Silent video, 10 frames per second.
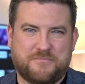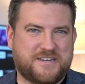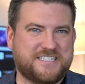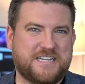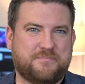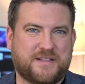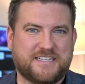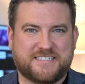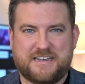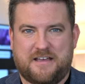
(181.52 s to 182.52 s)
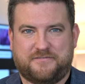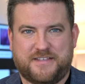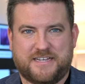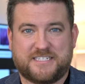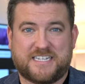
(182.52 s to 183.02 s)
From Disney Plus and
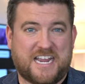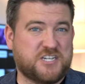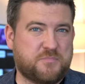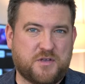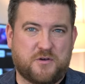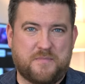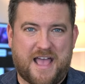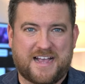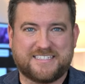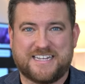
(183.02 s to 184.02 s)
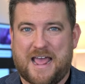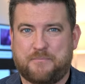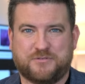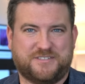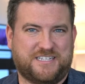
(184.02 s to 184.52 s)
Netflix to HBO Max and
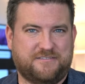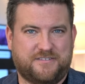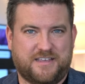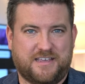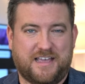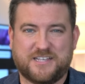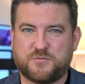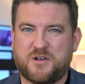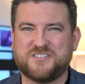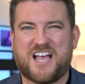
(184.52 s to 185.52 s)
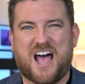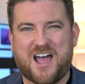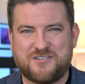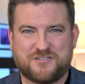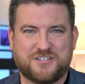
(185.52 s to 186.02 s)
Apple TV, as well as
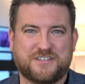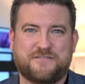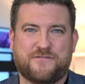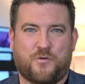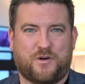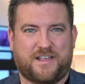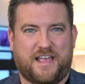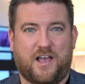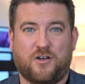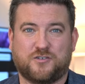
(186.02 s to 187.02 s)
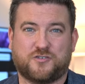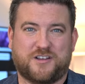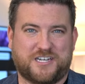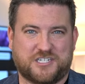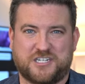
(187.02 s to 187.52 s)
hundreds of 4K
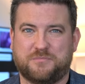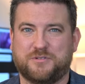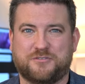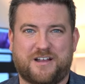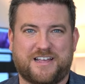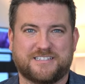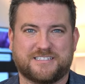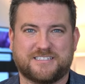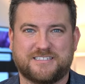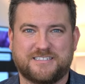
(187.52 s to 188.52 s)
Ultra HD Blu-rays.